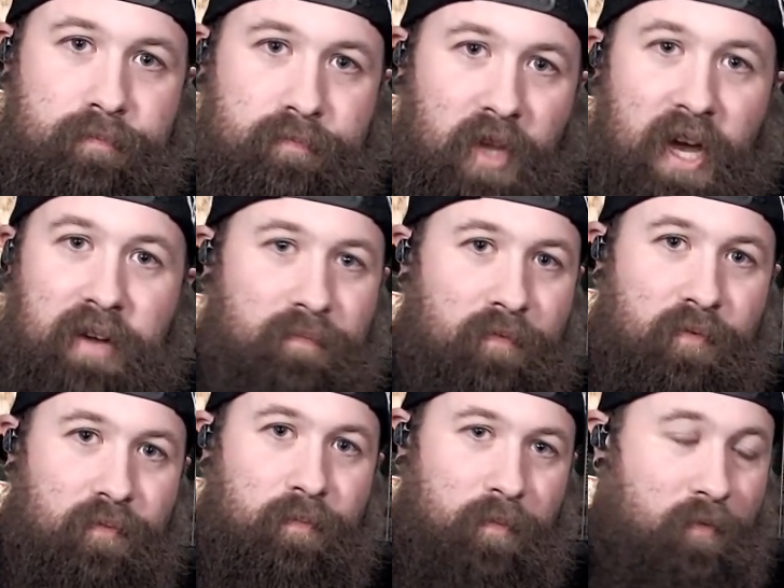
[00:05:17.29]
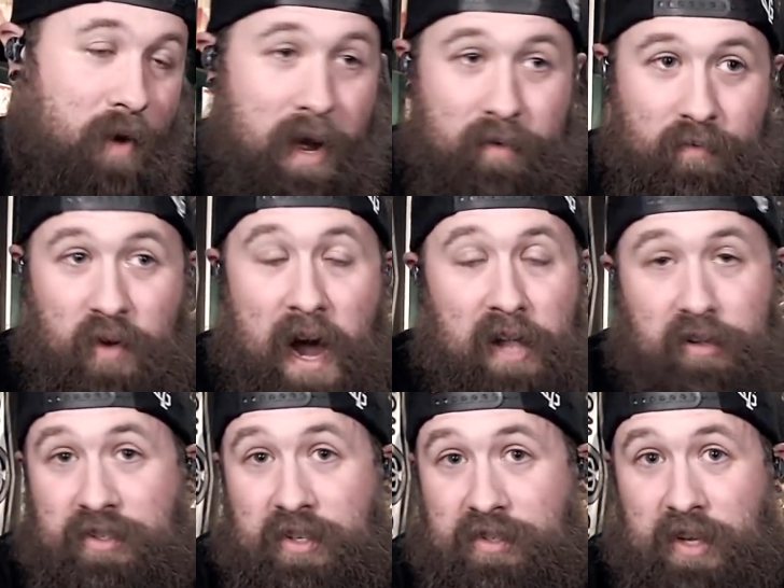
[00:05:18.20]
Like,
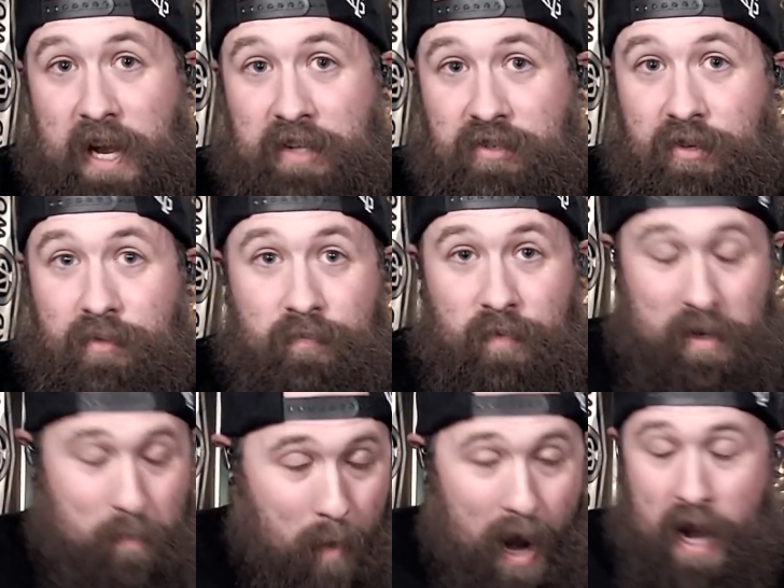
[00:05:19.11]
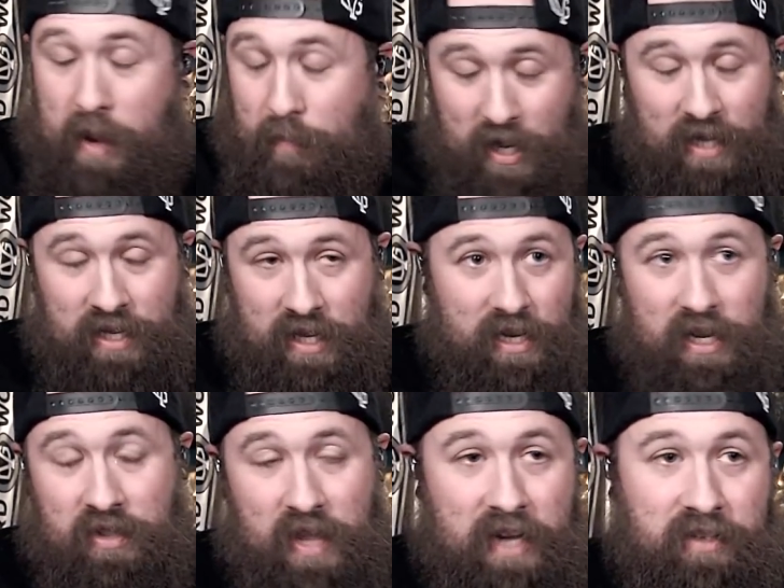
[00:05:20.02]
violence is an answer, in my opinion,
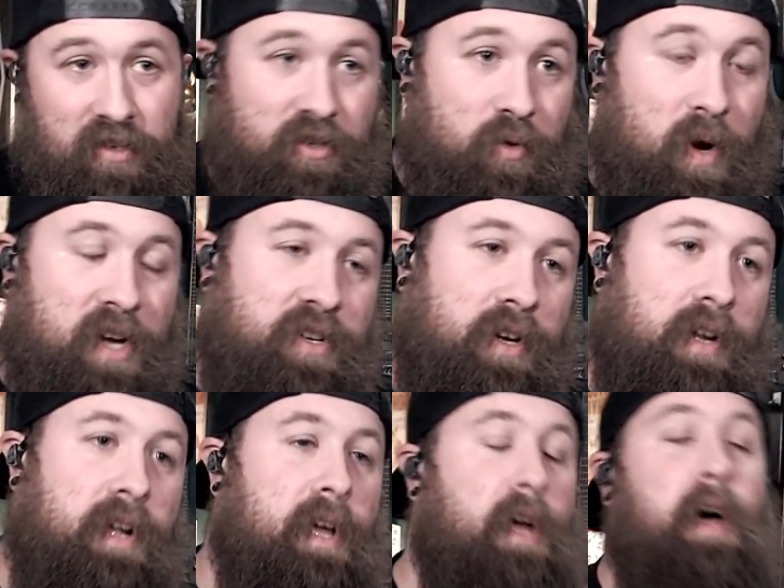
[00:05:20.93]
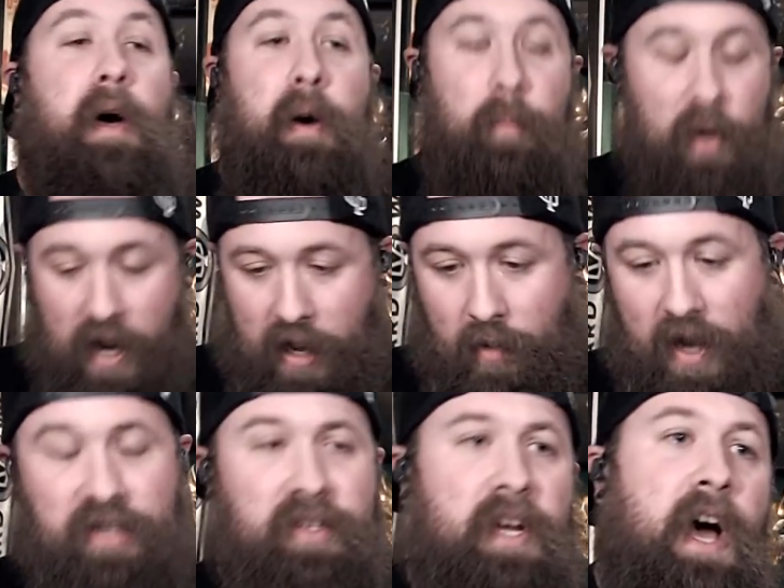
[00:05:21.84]
in that situation. But
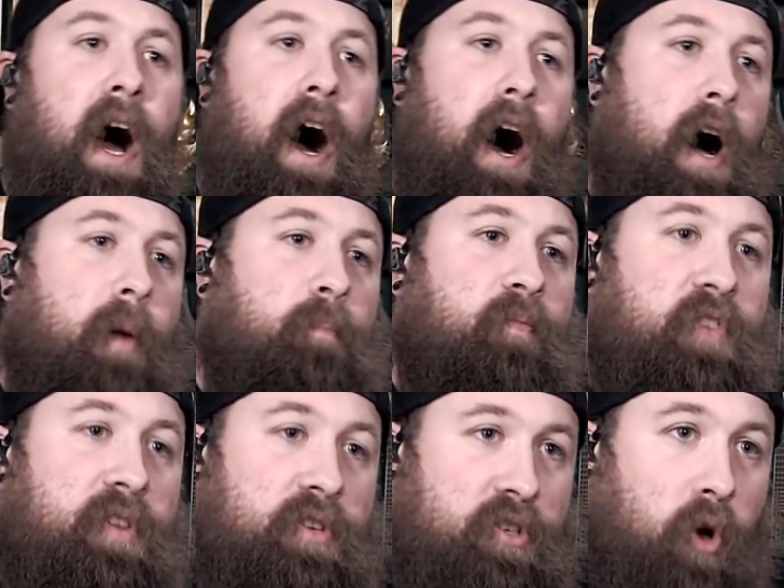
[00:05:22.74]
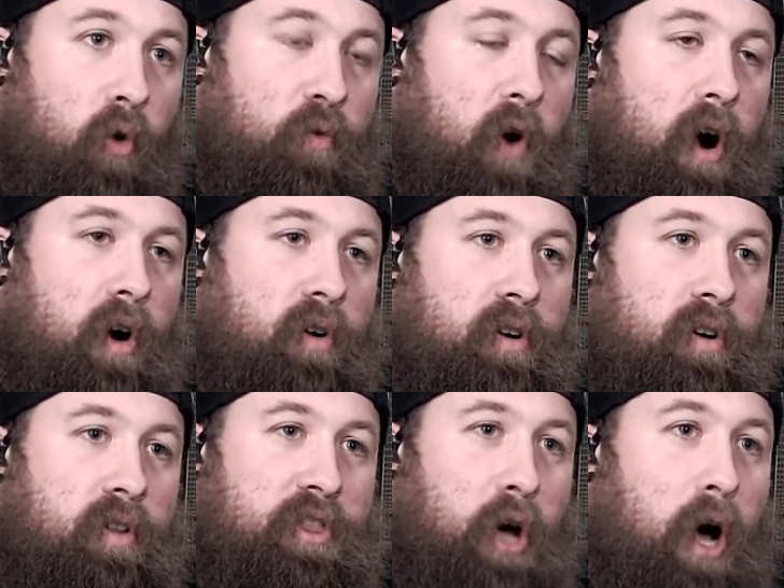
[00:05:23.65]
anyways, so far,
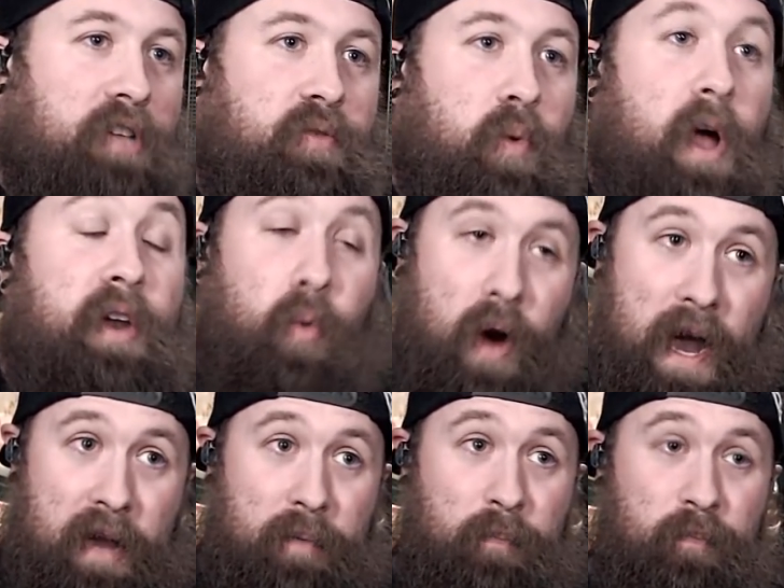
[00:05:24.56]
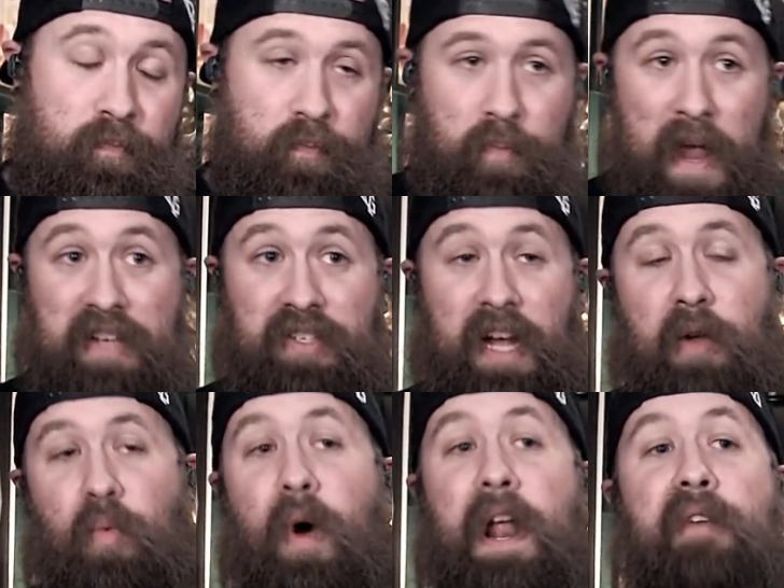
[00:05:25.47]
thoughts right away, based
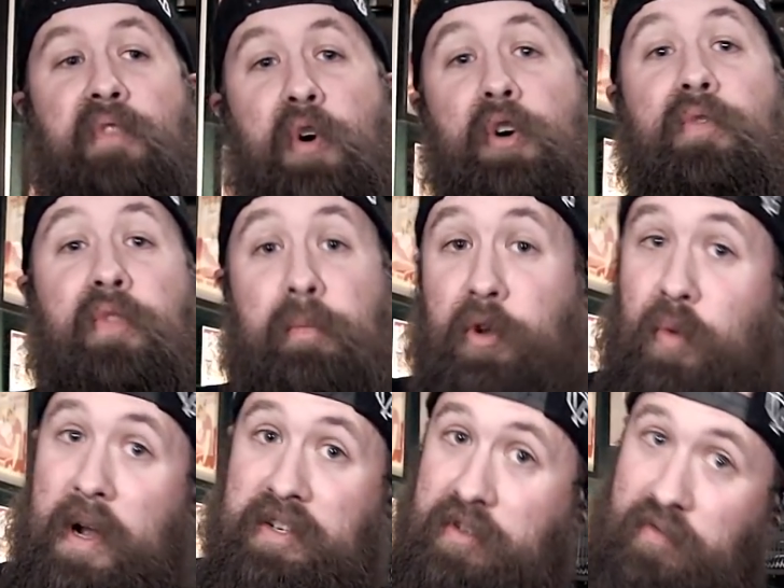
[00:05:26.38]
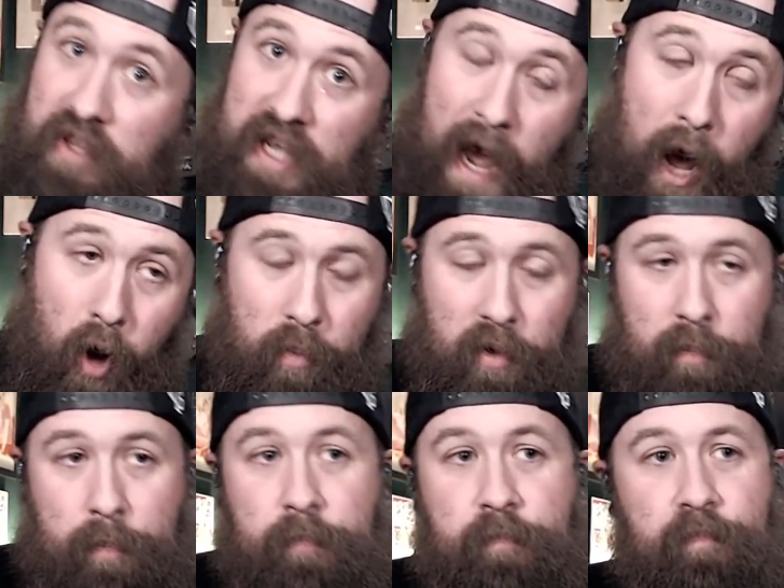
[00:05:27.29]
on what I've heard from the rest of the album.